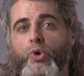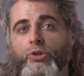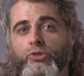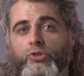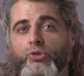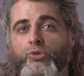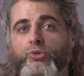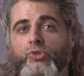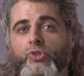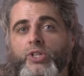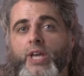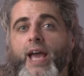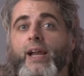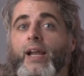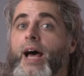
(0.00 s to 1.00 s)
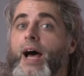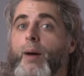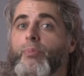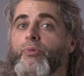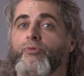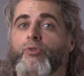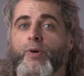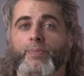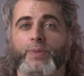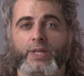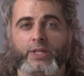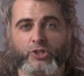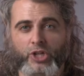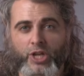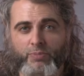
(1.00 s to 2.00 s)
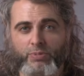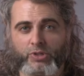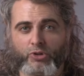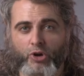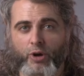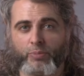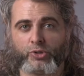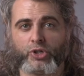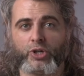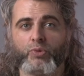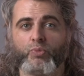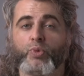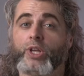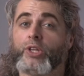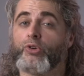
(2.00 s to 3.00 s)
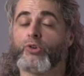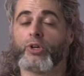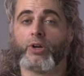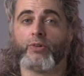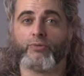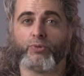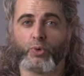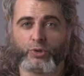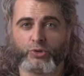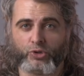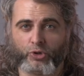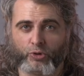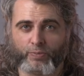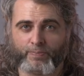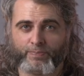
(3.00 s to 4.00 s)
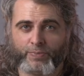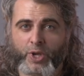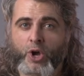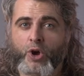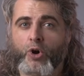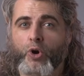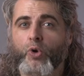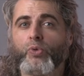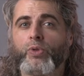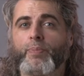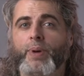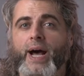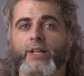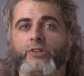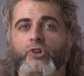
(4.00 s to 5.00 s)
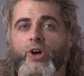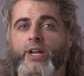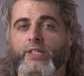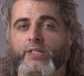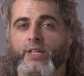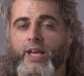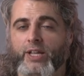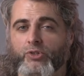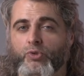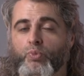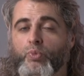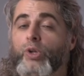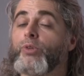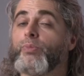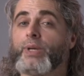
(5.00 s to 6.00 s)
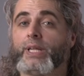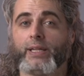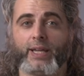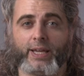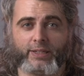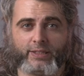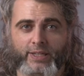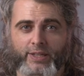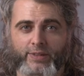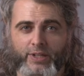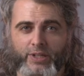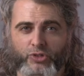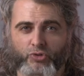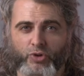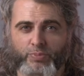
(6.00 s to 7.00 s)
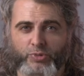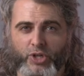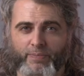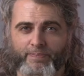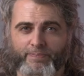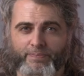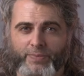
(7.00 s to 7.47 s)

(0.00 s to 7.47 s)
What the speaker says: want to scale up from the cheapest option when you can afford to. All the parts I discussed will be linked in the description.